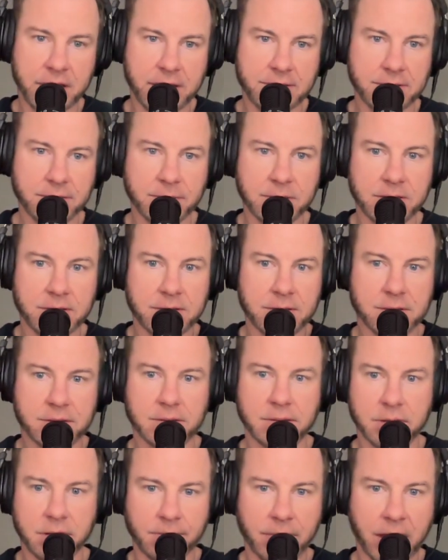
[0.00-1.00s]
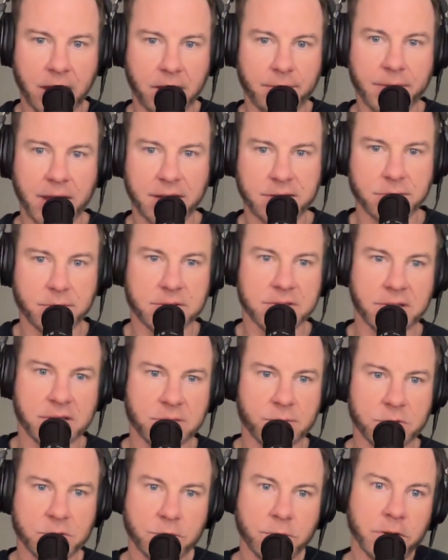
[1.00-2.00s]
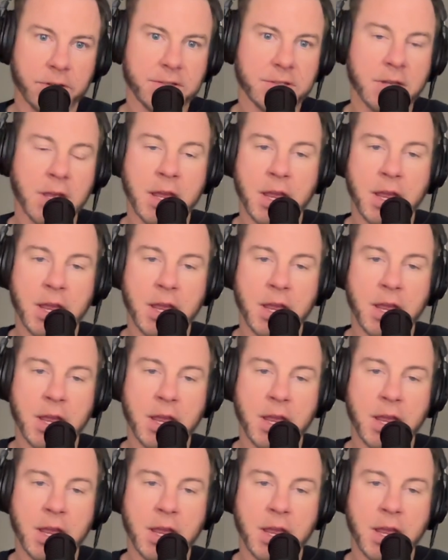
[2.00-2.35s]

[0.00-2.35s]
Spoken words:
Maximus Decimus Aurelius.